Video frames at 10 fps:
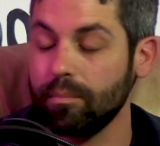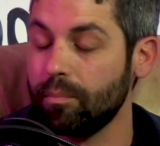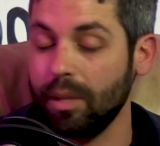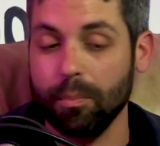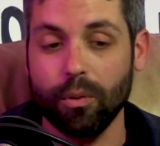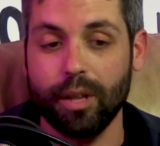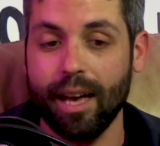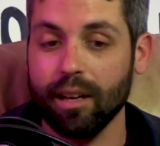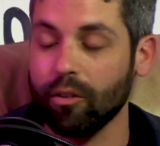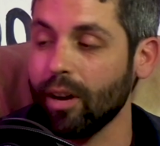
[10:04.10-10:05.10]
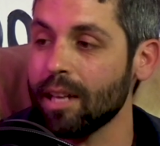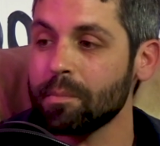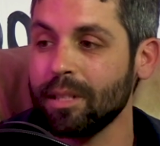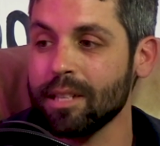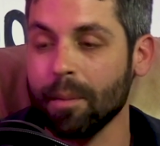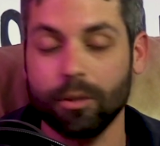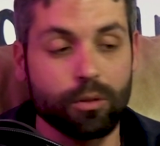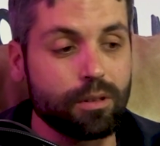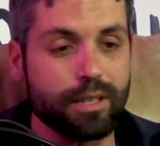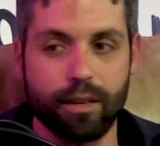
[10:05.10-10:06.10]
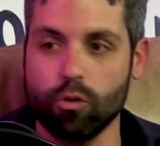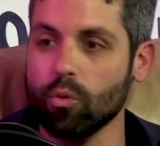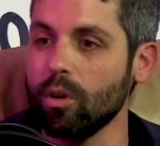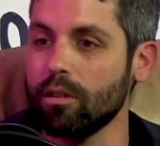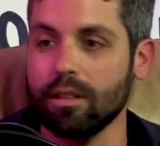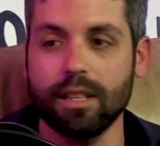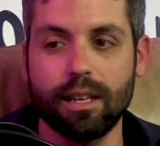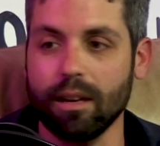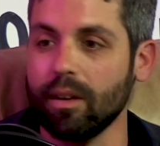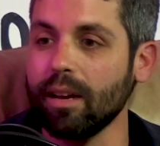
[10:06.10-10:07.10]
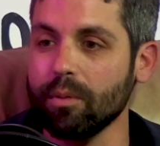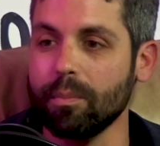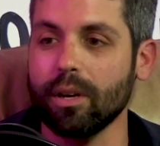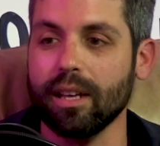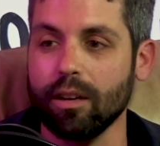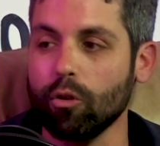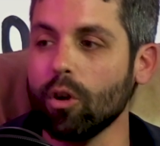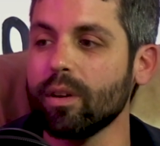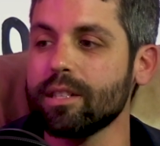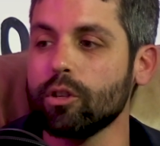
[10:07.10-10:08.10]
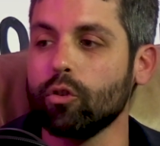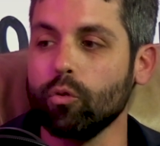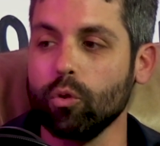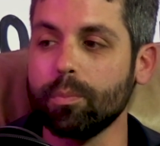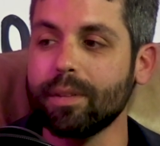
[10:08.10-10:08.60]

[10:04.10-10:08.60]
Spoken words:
people that grasp these opportunities like George and Nico and everybody and growing as a group